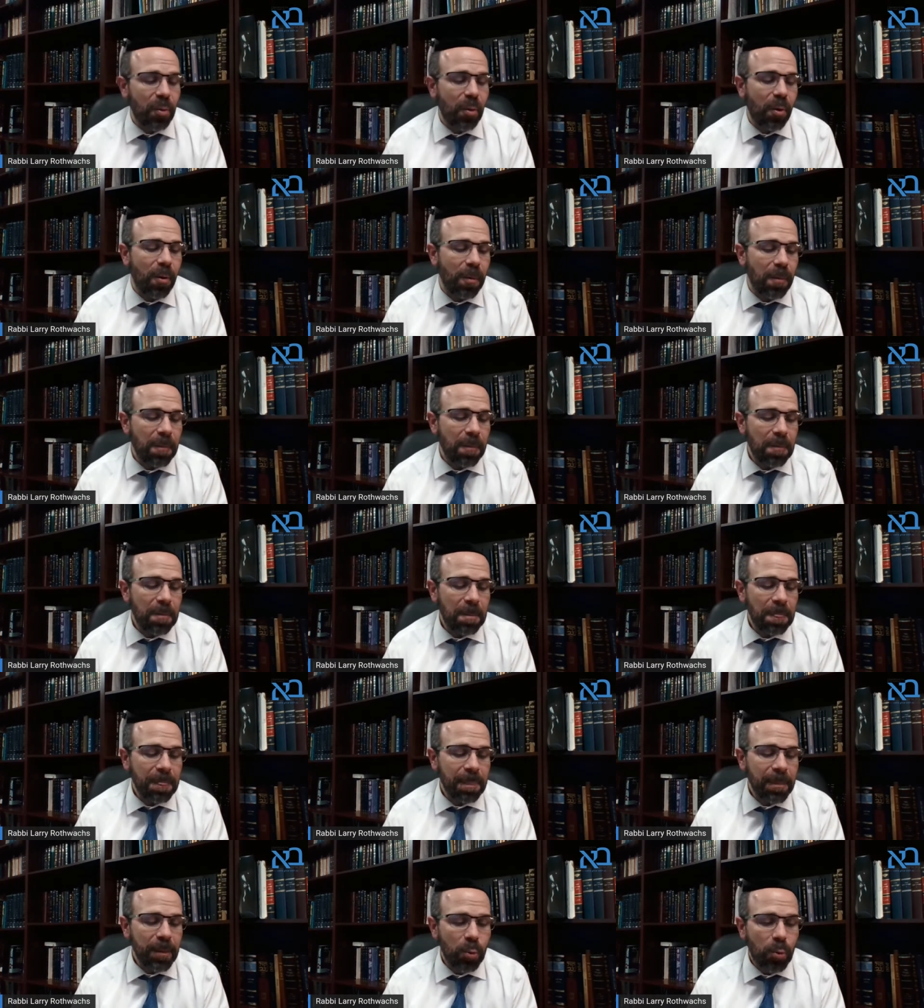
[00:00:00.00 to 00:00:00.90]
all,
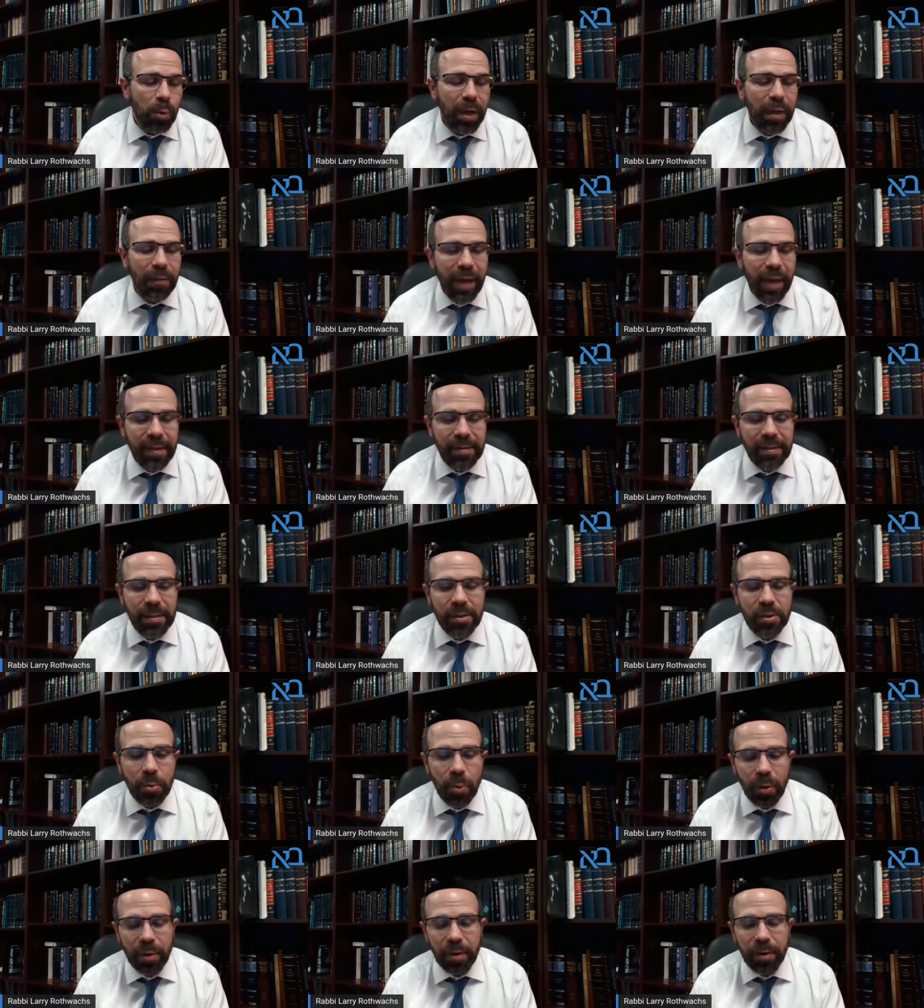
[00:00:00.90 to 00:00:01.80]
we have
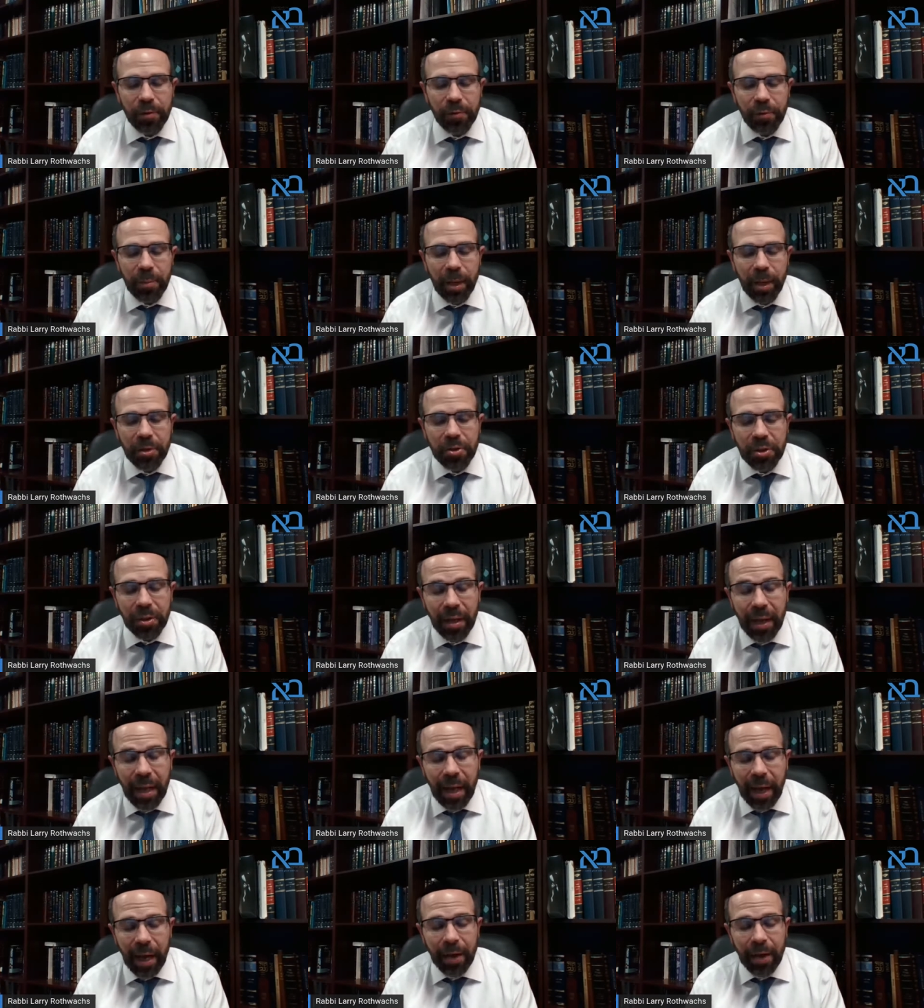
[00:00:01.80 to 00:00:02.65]
access to all the information.